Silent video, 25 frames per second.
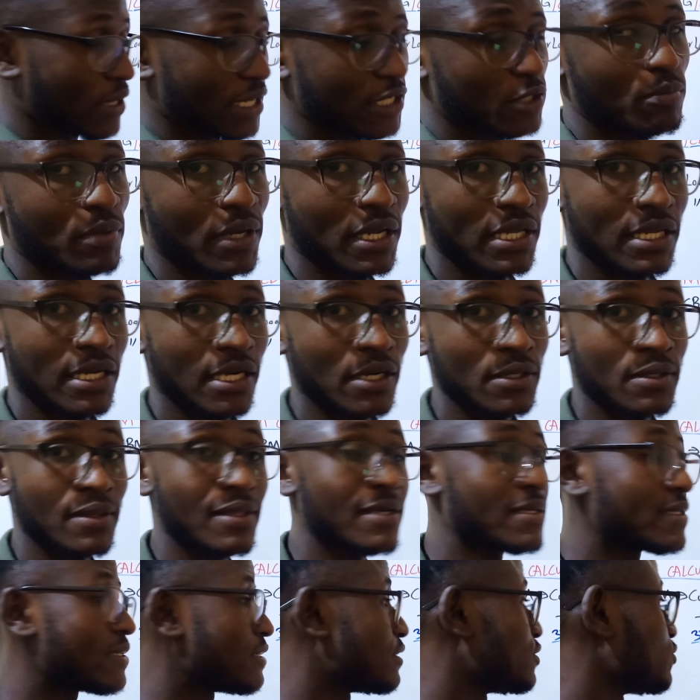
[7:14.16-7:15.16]
just beginning out.
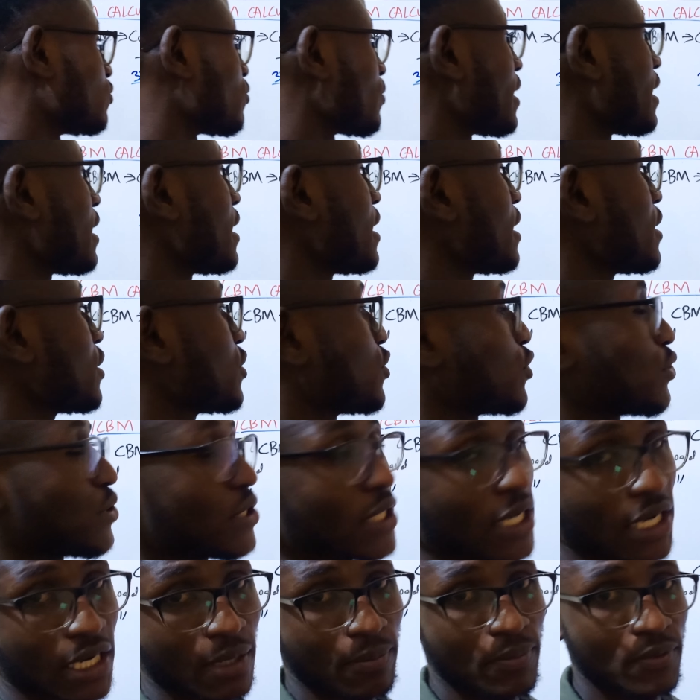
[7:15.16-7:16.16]
This is way
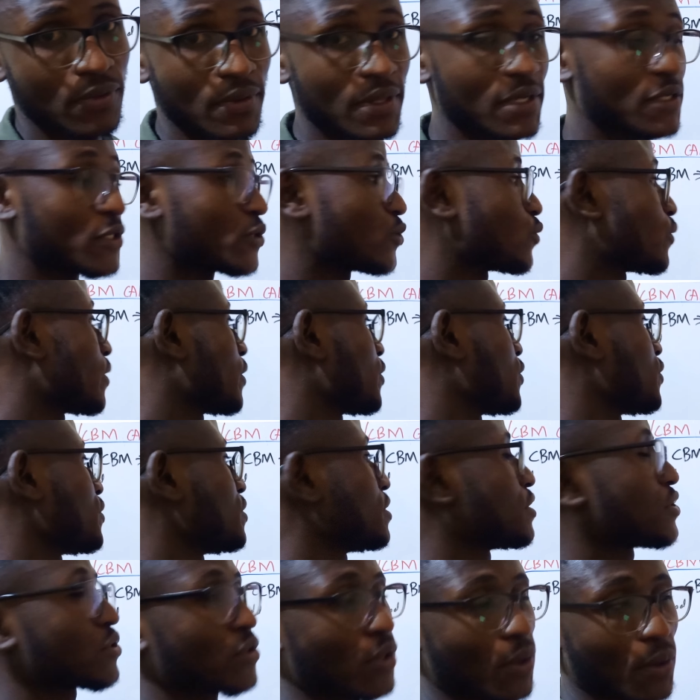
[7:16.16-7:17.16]
huge capital. This is way
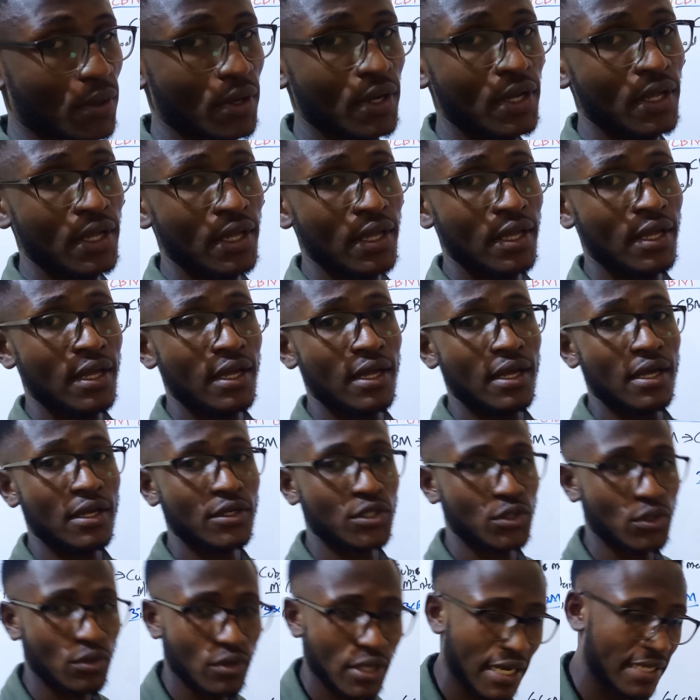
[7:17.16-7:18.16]
huge stock.
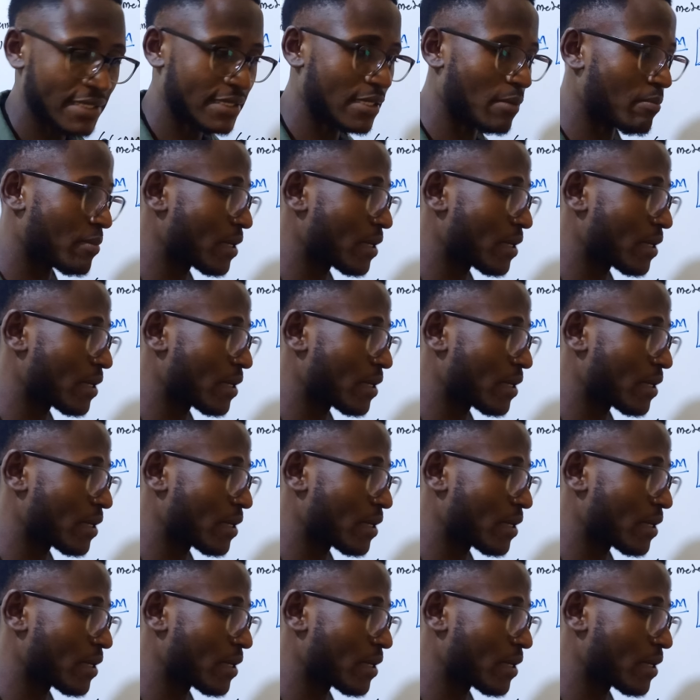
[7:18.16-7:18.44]
So as a